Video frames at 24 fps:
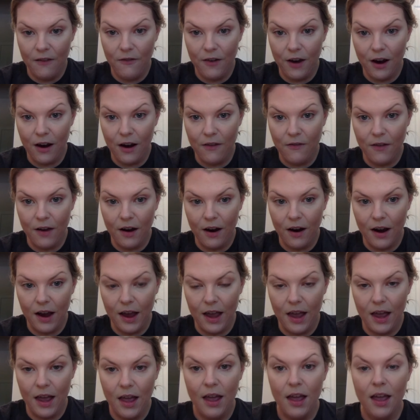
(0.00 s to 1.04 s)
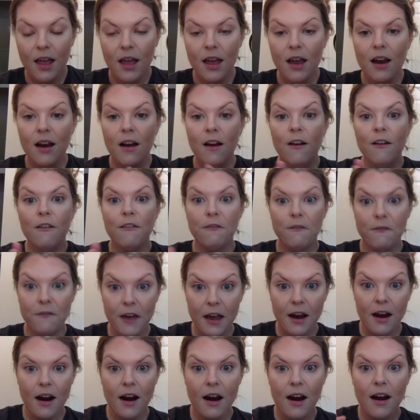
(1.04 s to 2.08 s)
very, very
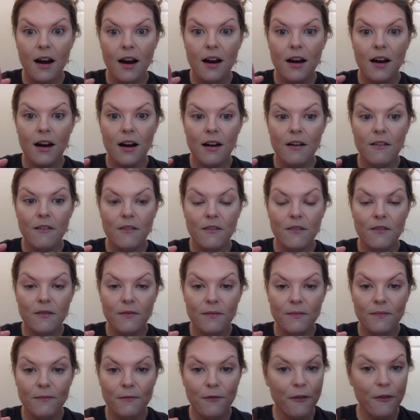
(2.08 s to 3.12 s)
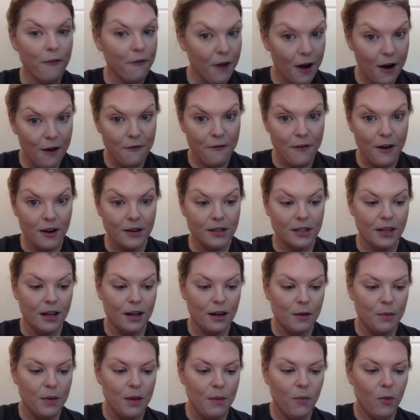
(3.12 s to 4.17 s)
fair for very fair
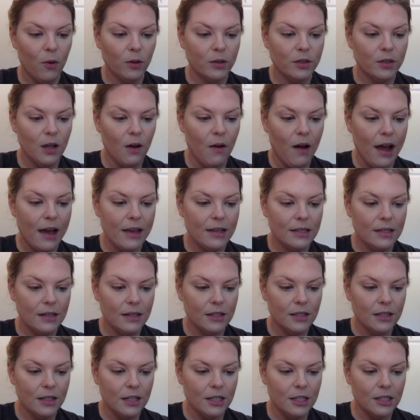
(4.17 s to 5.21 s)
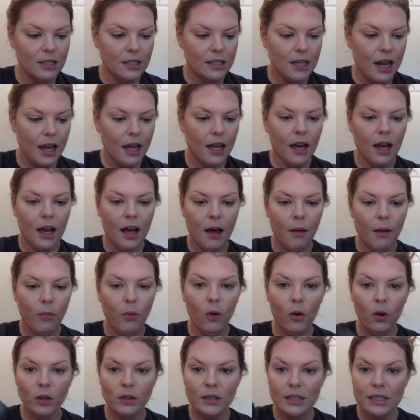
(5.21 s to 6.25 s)
skinned people. So I seriously just take a
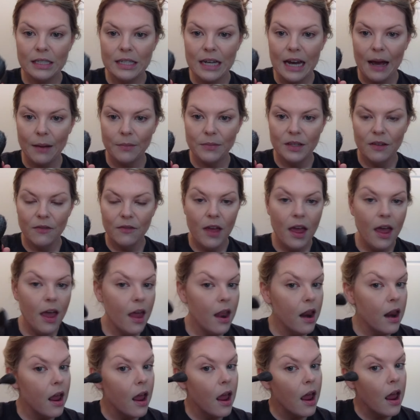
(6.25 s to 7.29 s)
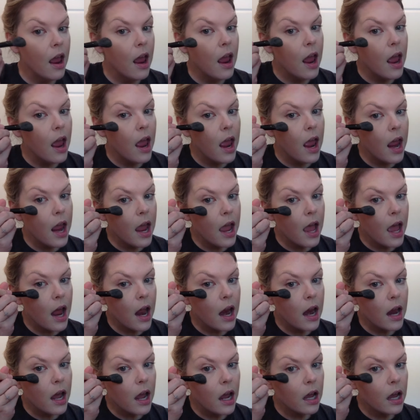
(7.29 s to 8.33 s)
couple dabs of it
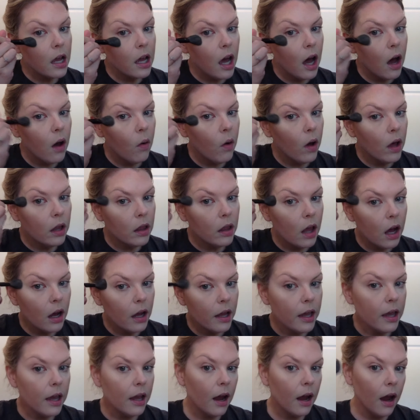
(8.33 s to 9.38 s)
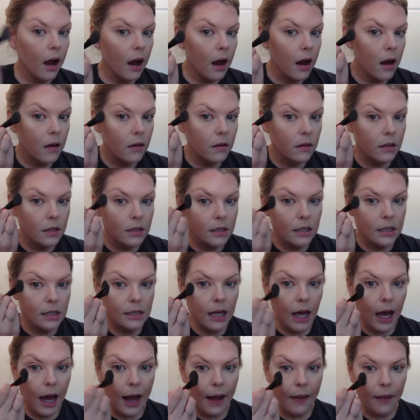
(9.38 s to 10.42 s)
and go along here. This is
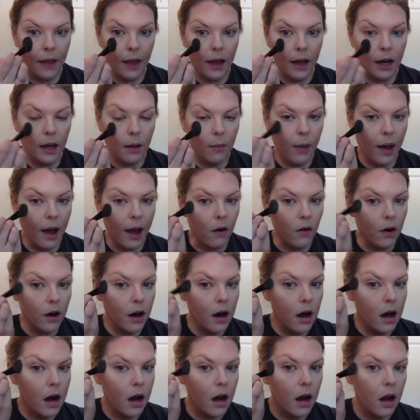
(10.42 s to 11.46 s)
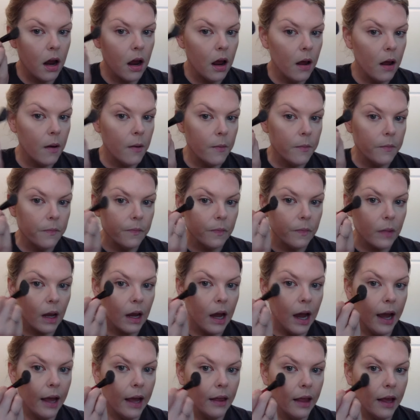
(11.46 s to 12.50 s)
a highlighting powder.
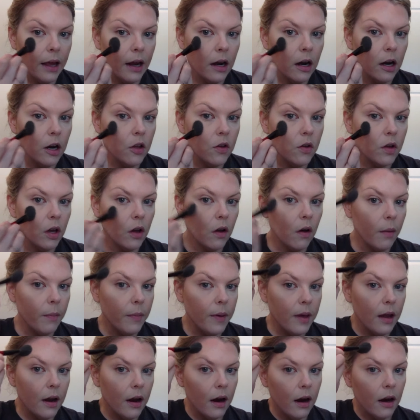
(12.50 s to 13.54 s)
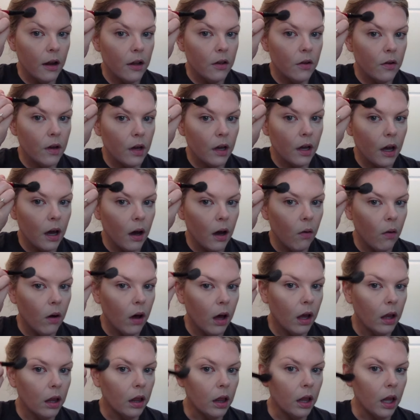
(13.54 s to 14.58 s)
Highlighter, you can go up here, you can go
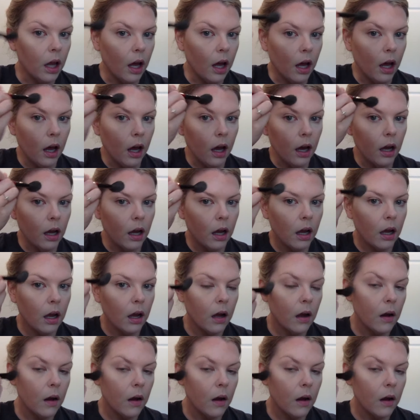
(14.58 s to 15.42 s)
along